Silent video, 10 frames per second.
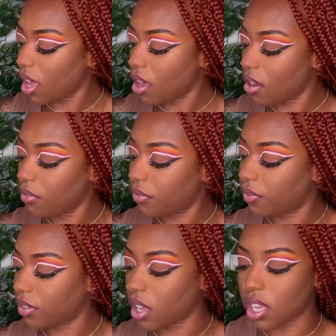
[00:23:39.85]

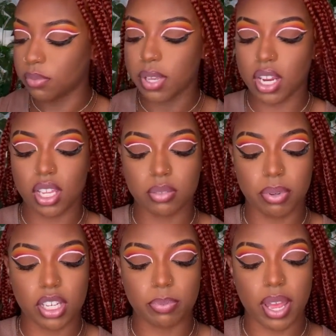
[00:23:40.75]
e.l.f. Cosmetics
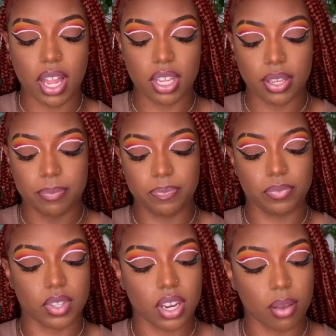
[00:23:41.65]
blush palette,
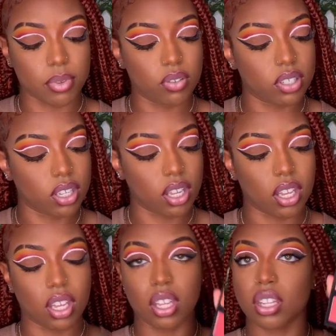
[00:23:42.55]
and I'm
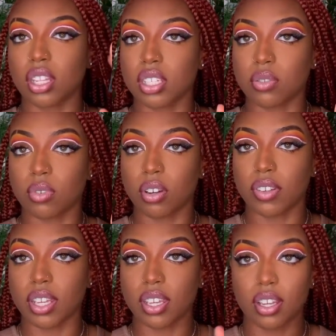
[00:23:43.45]
using this one
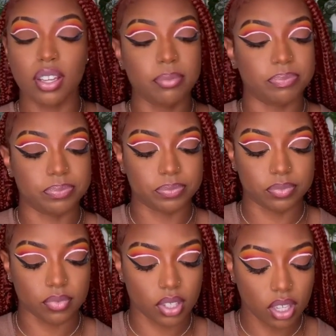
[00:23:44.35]
over here
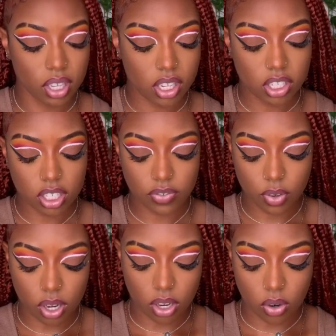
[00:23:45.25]
just for
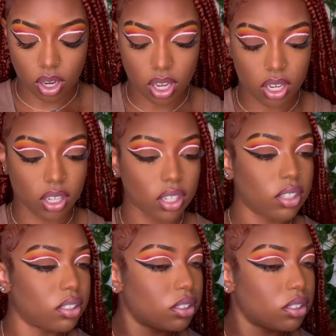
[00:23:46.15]
a little color